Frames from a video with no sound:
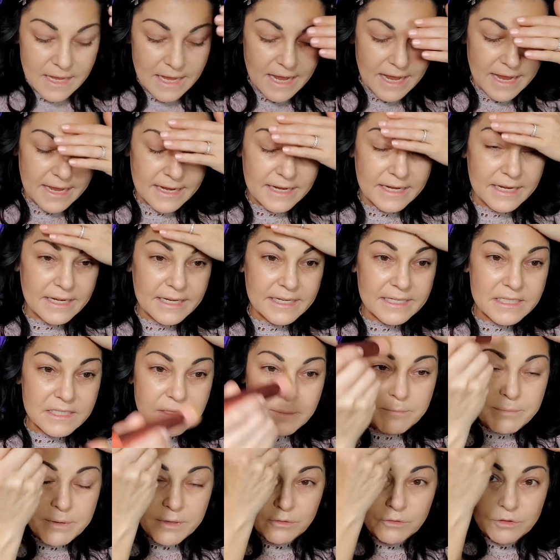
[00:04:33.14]
And it is a
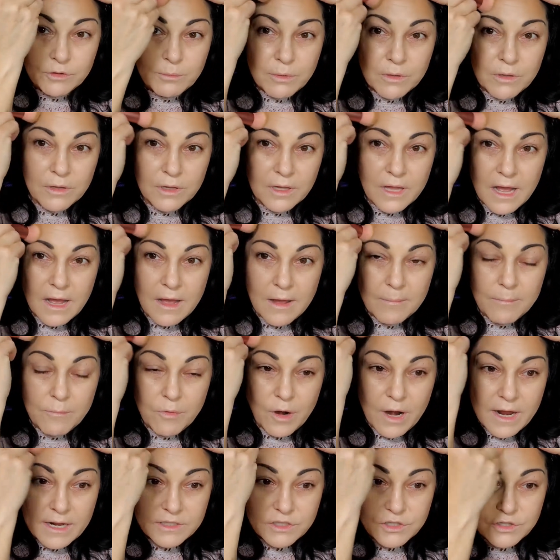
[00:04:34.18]
buildable
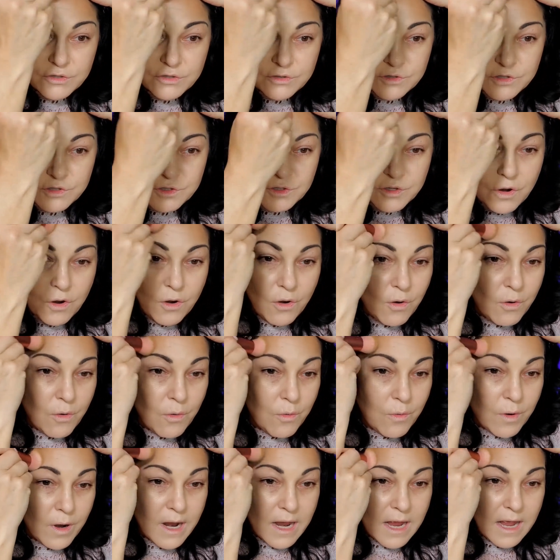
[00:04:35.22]
bronzer,
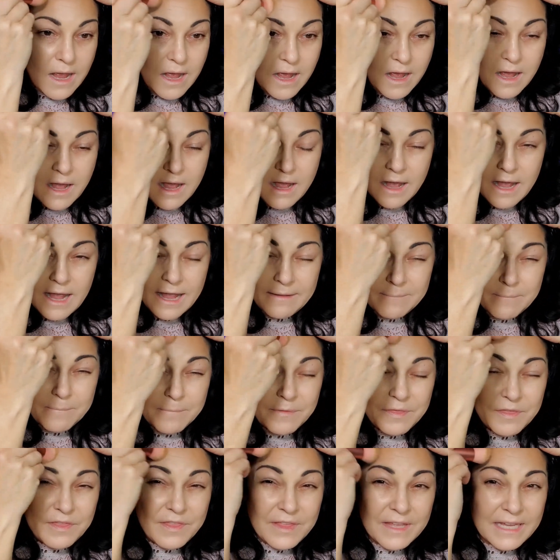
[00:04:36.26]
so I'm
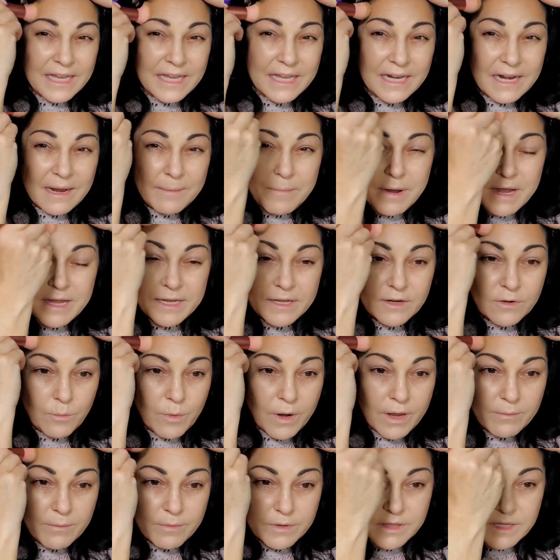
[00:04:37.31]
thinking I might get
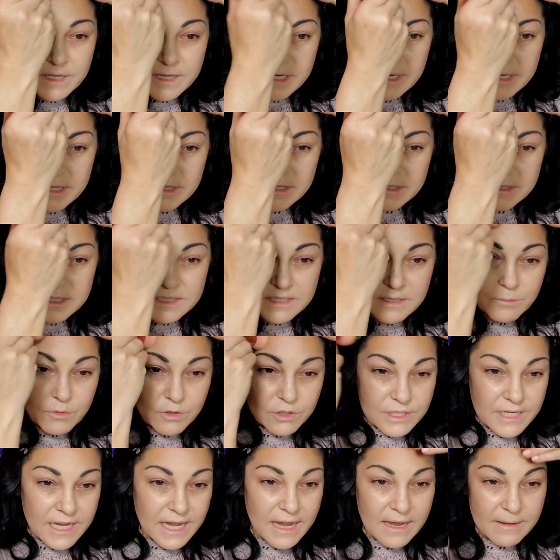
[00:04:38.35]
away with it in the
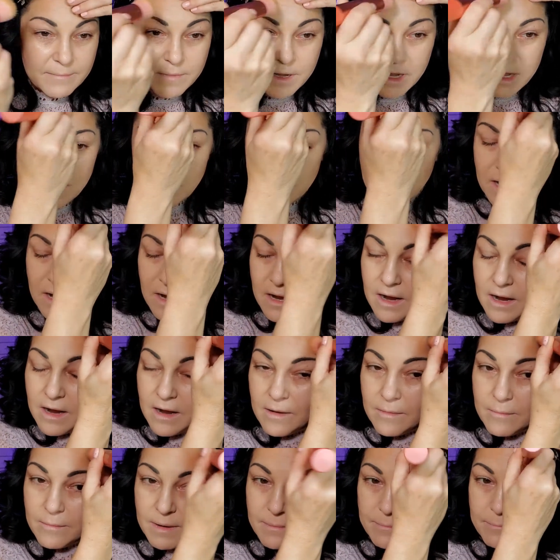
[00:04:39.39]
summertime,
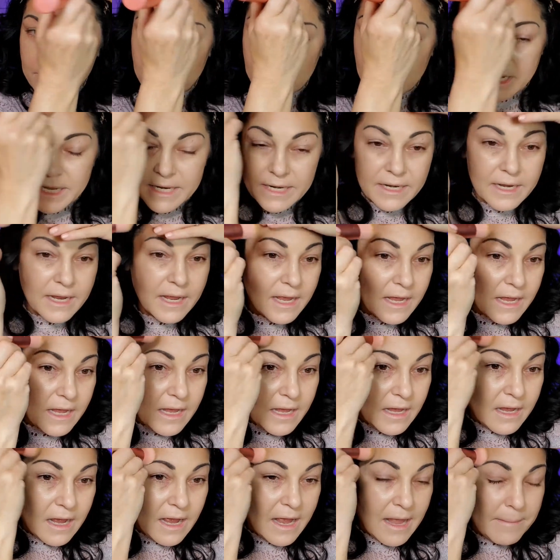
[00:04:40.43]
but
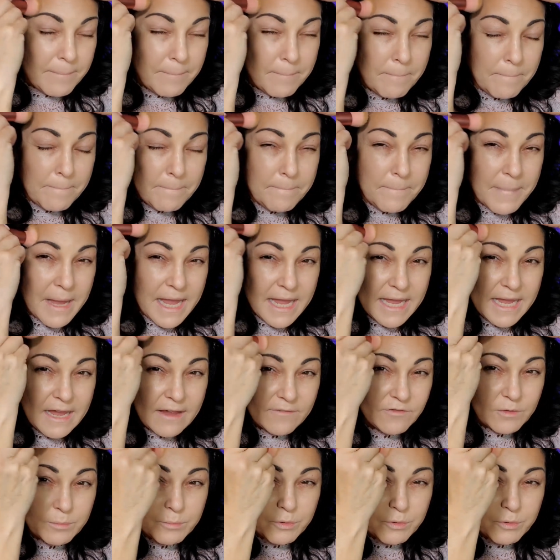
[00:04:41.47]
I may have to